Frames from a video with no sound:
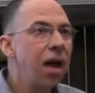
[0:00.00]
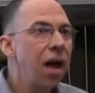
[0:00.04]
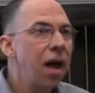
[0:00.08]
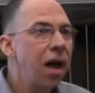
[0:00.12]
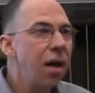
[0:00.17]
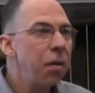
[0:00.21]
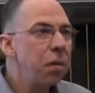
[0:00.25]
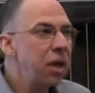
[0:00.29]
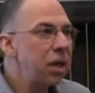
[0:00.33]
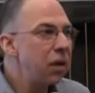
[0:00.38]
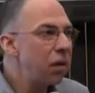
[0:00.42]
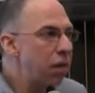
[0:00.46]

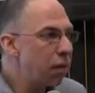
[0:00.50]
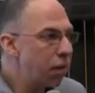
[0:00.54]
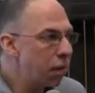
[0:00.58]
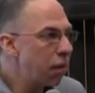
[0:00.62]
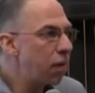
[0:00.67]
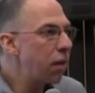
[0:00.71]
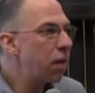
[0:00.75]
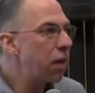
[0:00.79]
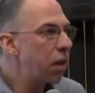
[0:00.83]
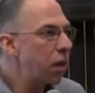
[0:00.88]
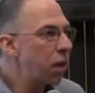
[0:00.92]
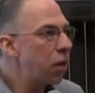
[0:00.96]
I mean,
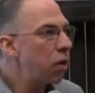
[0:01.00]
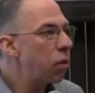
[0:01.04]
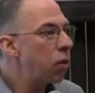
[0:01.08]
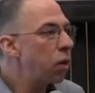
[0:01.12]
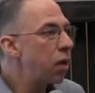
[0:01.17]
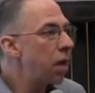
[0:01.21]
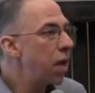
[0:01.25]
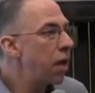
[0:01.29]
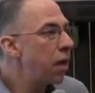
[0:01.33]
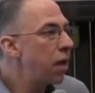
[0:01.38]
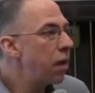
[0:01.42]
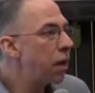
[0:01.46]

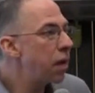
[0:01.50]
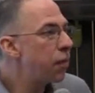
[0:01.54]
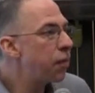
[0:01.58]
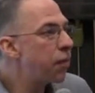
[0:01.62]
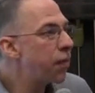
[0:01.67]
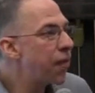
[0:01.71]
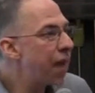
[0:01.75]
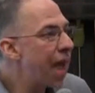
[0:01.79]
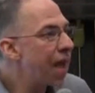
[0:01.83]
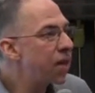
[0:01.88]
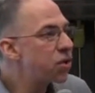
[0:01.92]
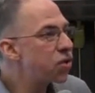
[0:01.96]

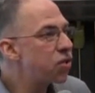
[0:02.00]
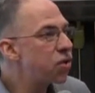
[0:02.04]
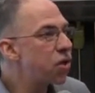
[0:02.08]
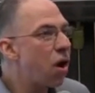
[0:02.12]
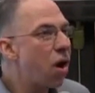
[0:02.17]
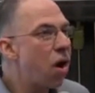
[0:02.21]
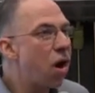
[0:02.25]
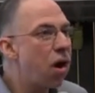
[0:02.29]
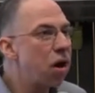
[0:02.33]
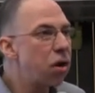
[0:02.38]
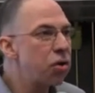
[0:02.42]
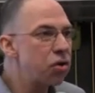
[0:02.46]
if that's
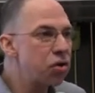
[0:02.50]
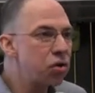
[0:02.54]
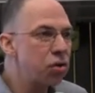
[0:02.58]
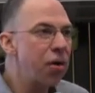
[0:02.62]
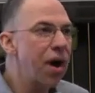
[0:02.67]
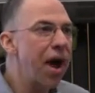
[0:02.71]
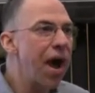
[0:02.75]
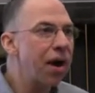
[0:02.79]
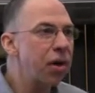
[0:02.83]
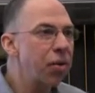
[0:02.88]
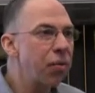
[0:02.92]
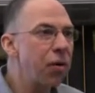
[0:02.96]
our
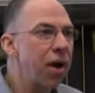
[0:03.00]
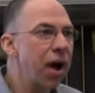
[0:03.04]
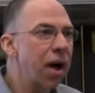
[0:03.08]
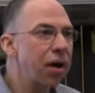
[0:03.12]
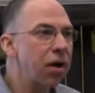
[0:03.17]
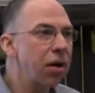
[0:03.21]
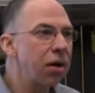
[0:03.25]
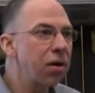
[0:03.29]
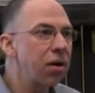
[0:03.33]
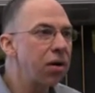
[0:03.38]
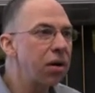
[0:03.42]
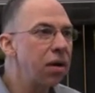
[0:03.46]
track
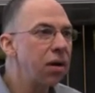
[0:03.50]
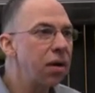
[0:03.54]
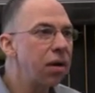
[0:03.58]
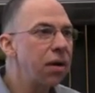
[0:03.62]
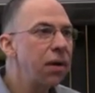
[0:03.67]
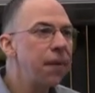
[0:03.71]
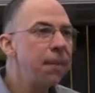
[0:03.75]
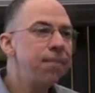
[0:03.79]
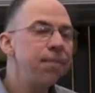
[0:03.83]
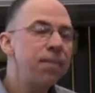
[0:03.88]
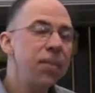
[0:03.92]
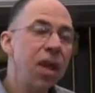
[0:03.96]
record,
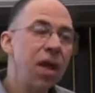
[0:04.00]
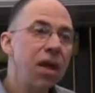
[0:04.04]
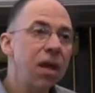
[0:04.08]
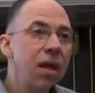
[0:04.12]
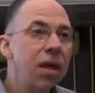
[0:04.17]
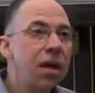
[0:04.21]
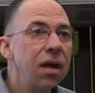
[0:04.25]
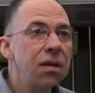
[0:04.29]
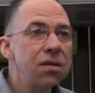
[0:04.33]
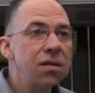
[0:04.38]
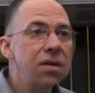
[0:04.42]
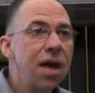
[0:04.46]

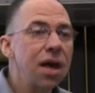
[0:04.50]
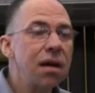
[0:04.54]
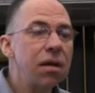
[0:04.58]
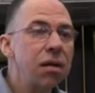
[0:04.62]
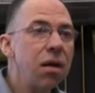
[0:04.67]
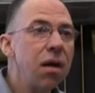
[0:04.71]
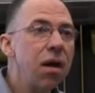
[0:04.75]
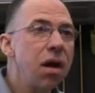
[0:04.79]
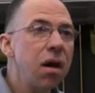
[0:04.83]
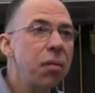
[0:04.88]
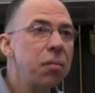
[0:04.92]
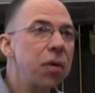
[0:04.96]
it's not
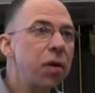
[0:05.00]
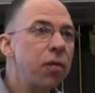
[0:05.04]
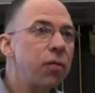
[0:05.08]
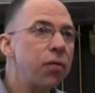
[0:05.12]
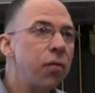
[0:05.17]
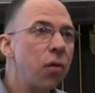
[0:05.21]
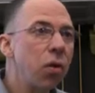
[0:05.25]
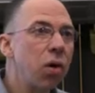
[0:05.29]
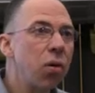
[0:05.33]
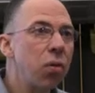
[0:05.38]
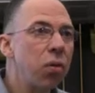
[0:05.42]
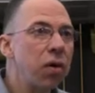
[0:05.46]
long
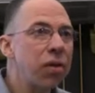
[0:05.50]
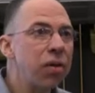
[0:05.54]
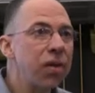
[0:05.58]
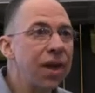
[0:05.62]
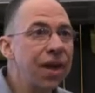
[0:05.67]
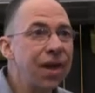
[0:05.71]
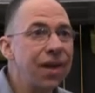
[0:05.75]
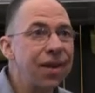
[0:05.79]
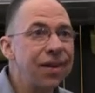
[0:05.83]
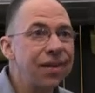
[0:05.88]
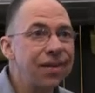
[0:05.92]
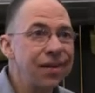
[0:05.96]
before we're
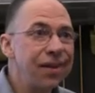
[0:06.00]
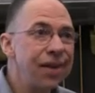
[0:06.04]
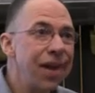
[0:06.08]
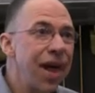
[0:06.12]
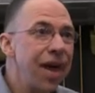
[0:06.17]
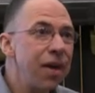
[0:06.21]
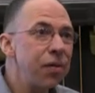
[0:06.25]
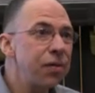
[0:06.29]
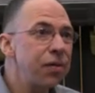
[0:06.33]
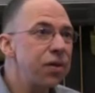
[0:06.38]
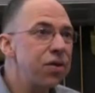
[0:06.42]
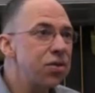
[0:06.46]
thinking
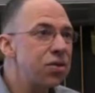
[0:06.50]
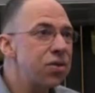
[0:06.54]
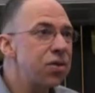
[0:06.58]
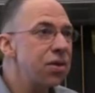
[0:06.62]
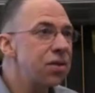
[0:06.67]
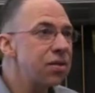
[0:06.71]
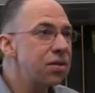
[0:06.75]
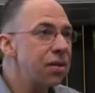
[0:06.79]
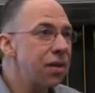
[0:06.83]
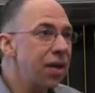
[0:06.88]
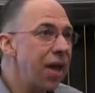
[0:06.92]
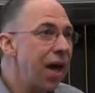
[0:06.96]
life is
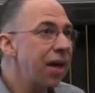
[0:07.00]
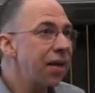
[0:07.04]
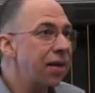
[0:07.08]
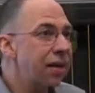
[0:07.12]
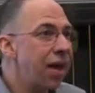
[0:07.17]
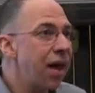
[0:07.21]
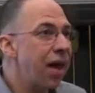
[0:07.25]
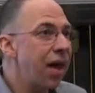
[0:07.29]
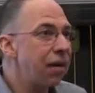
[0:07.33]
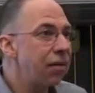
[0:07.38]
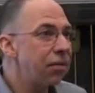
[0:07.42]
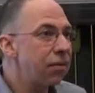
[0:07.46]
just like
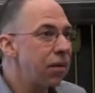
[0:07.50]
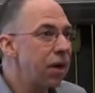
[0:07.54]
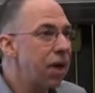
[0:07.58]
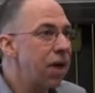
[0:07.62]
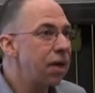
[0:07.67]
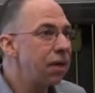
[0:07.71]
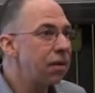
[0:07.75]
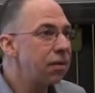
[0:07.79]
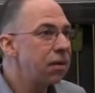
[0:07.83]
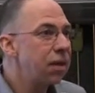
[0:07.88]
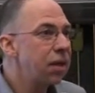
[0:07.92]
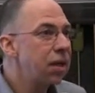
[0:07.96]
that,
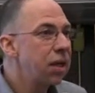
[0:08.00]
right?